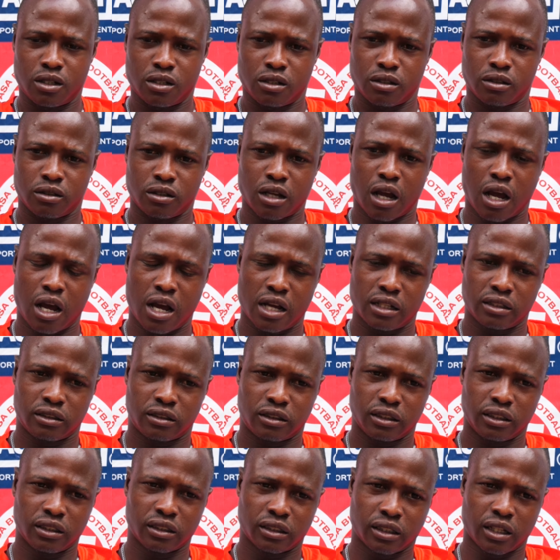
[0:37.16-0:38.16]
Yeah, I
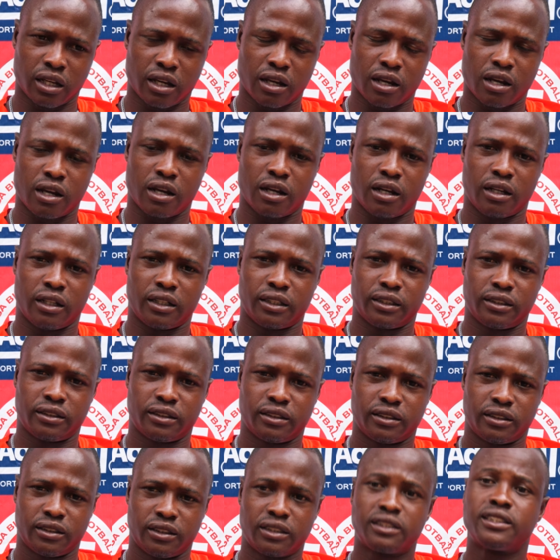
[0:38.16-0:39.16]
think
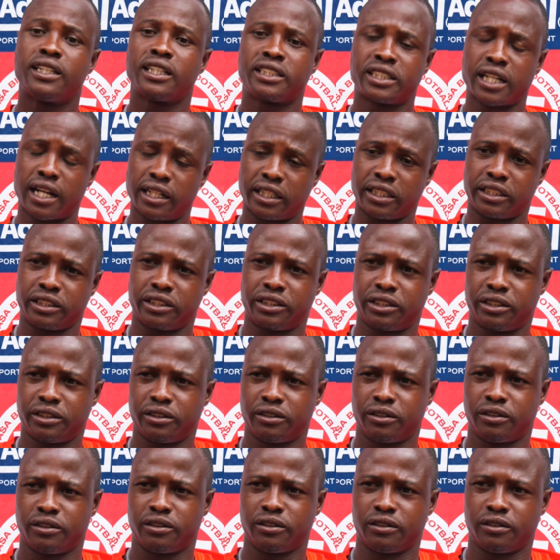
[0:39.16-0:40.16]
it's a challenge.
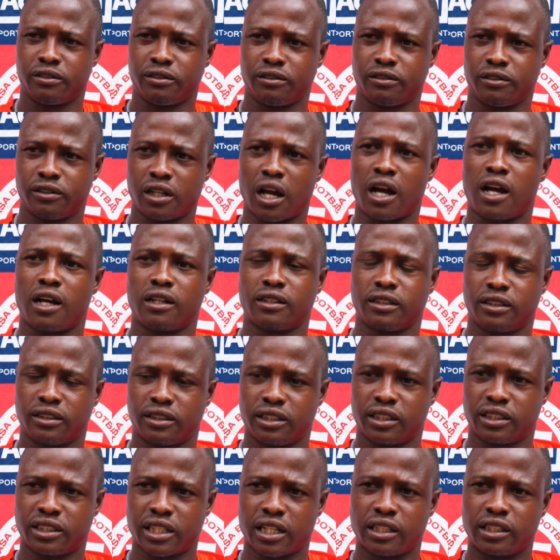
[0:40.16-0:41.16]
Yeah,
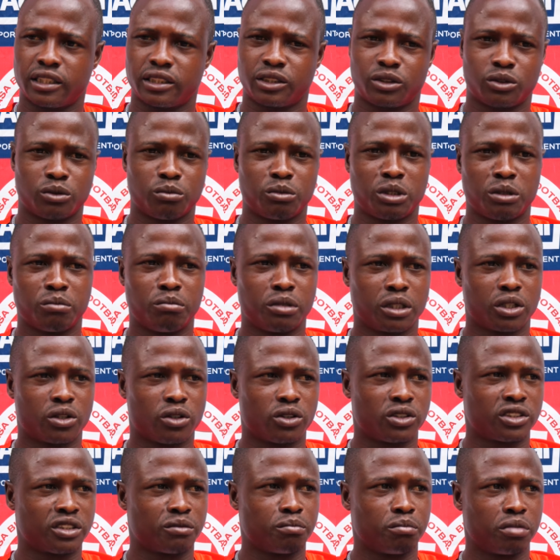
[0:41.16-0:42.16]
it's a challenge to me
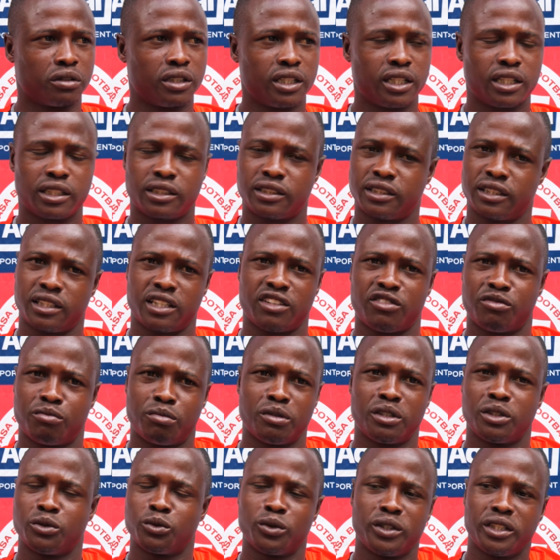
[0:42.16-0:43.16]
because Bullets have
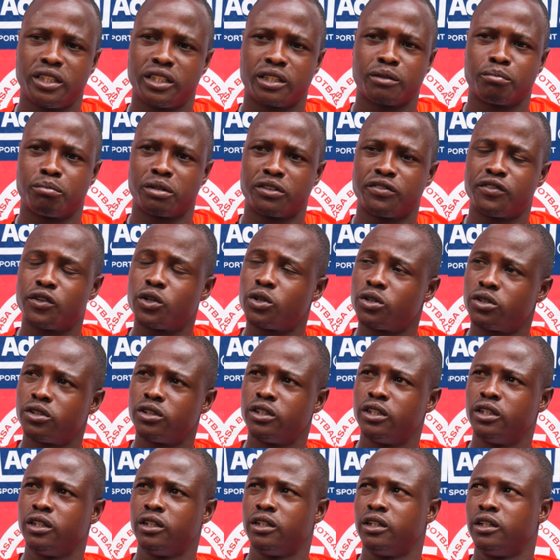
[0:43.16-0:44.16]
been winning before,
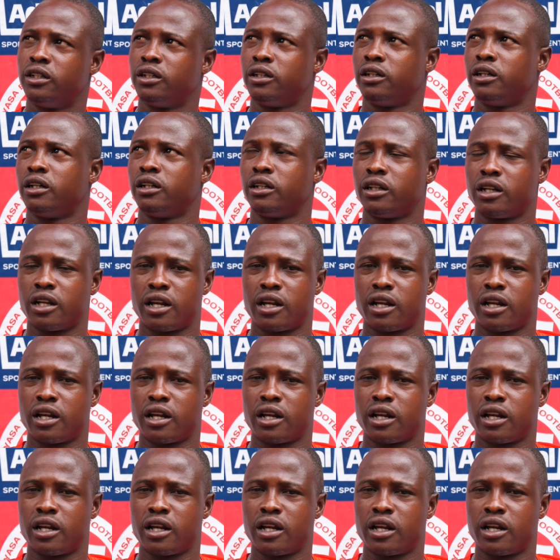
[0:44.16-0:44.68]
and